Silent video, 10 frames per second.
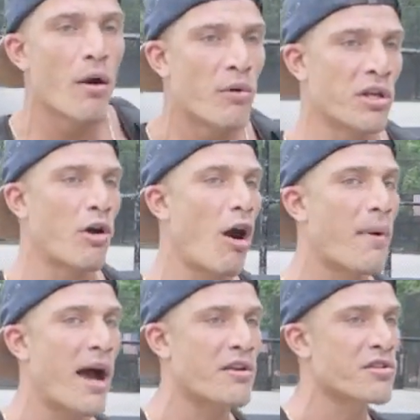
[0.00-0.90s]
with the
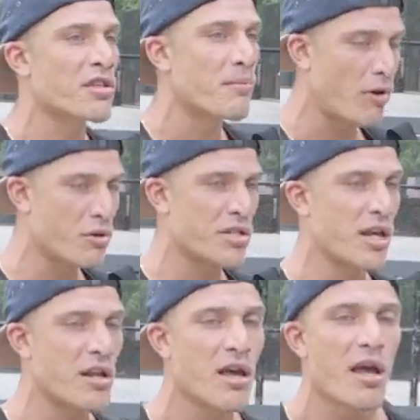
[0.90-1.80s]
carbohydrates and the protein,